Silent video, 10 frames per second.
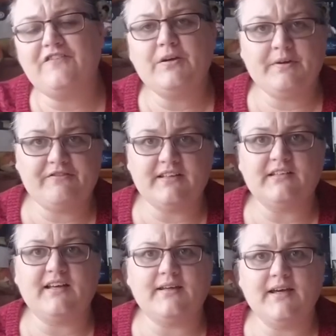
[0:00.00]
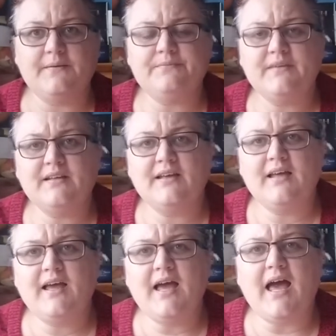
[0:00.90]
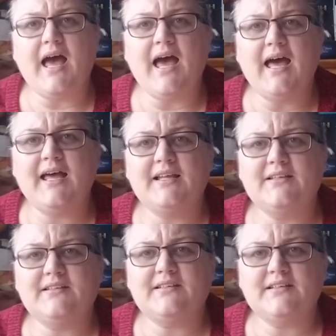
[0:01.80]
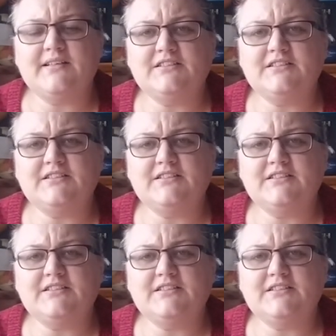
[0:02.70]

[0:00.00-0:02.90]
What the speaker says: A few of my friends are like that. And...